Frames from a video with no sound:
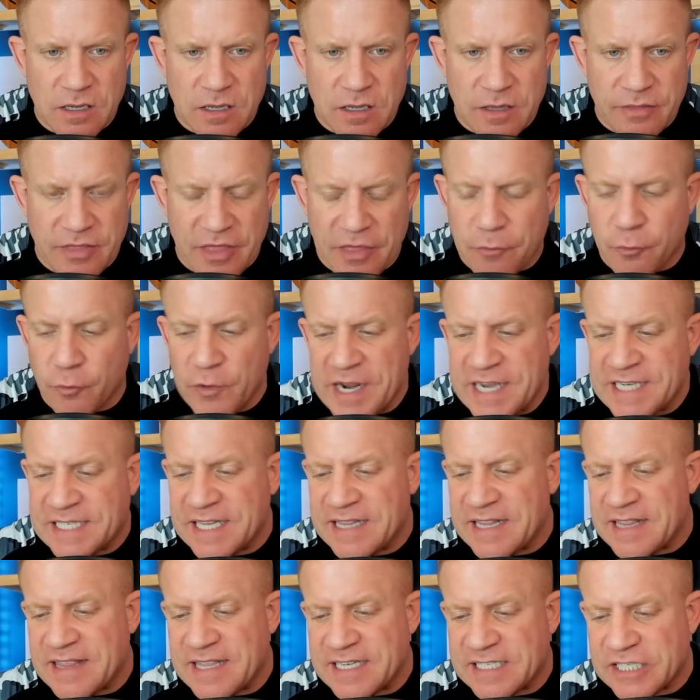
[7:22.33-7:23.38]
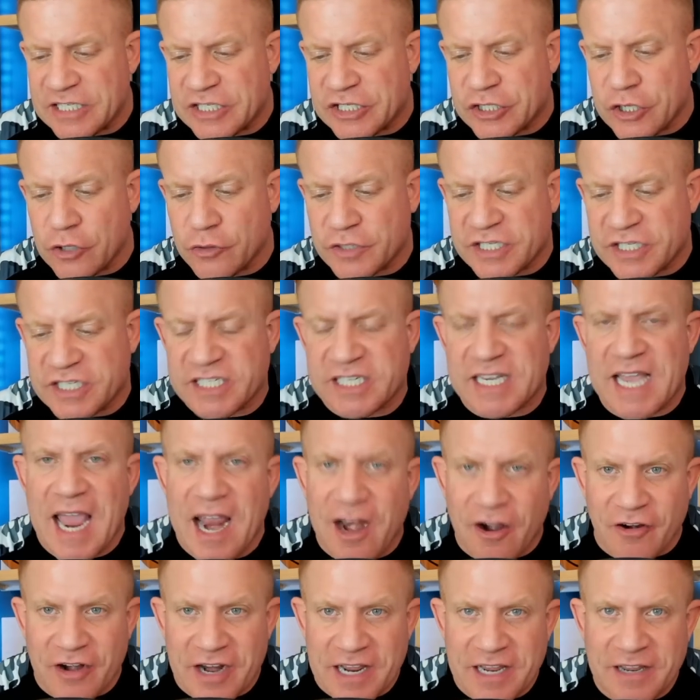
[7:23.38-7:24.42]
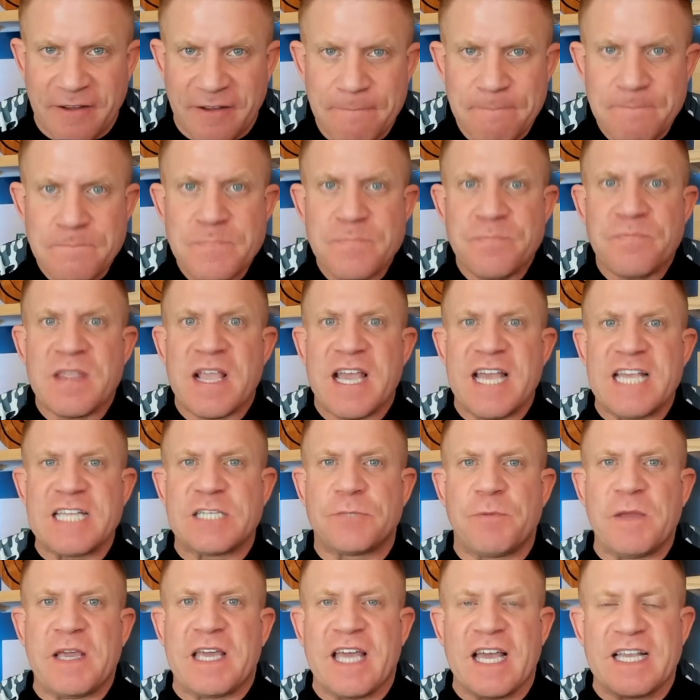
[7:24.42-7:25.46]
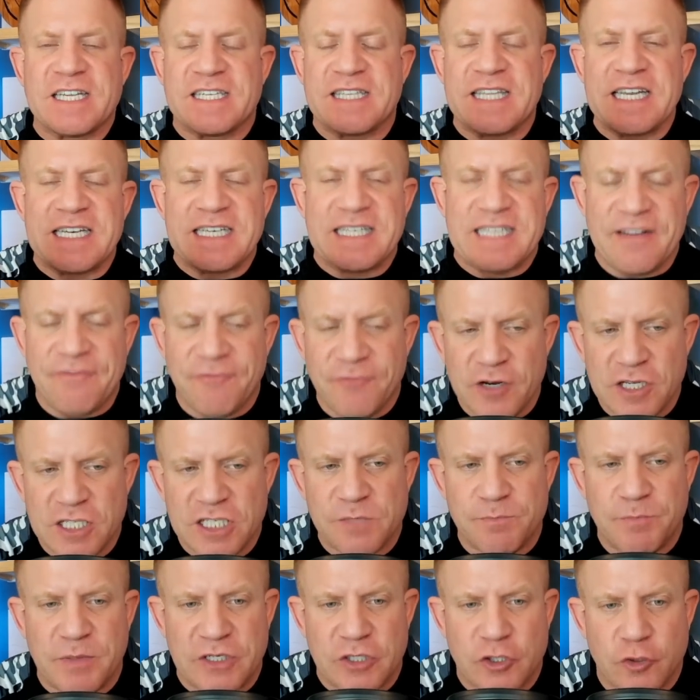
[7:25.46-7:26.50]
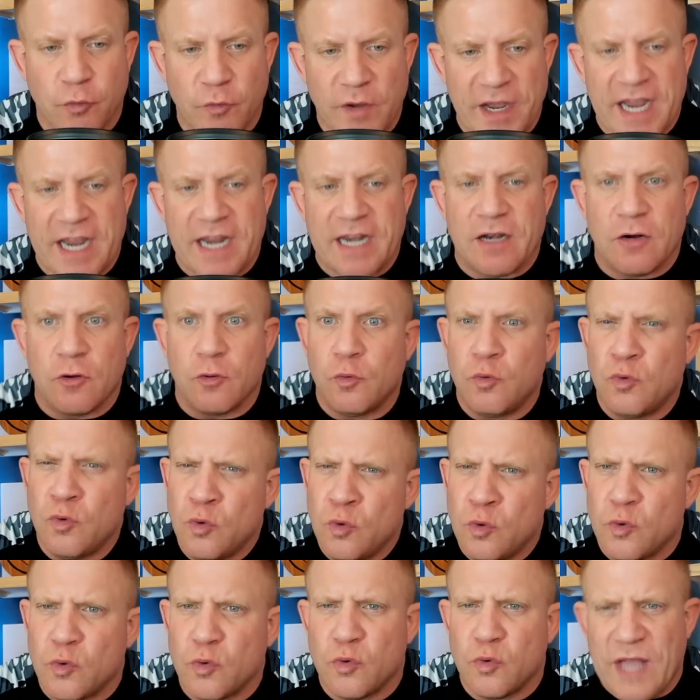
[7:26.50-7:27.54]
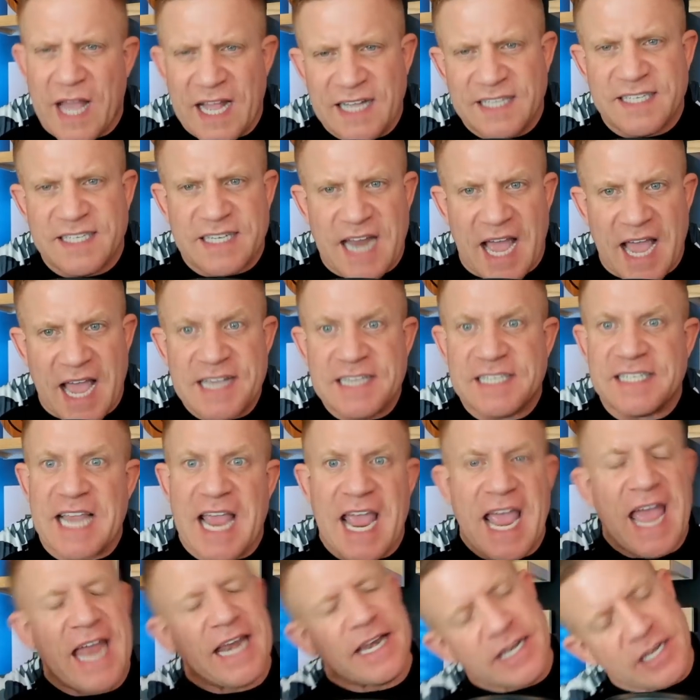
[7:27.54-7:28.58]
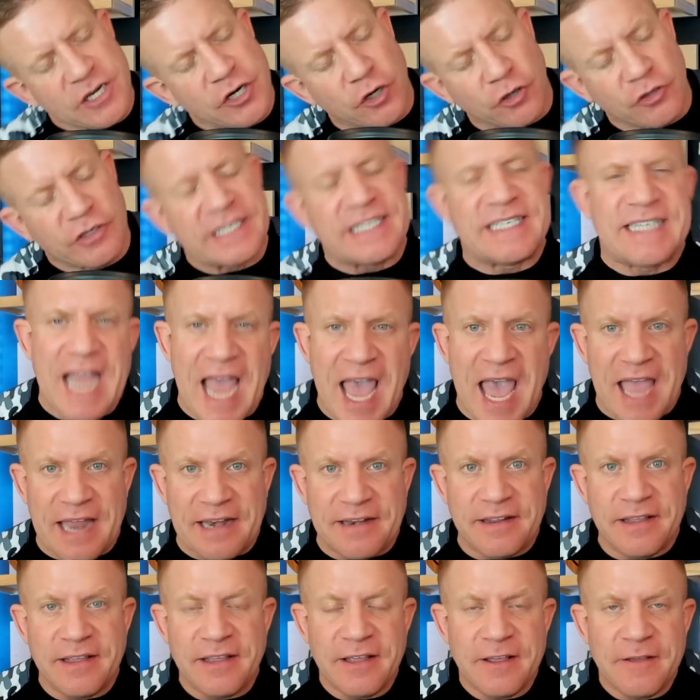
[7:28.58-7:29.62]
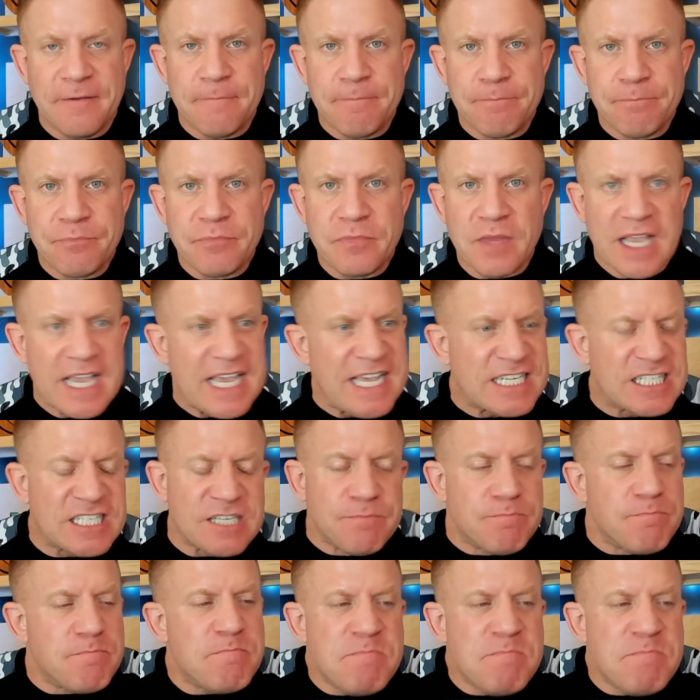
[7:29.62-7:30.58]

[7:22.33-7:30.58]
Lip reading: the reason that this is so scary is because the difference between, ooh, that's nice, and you're dead is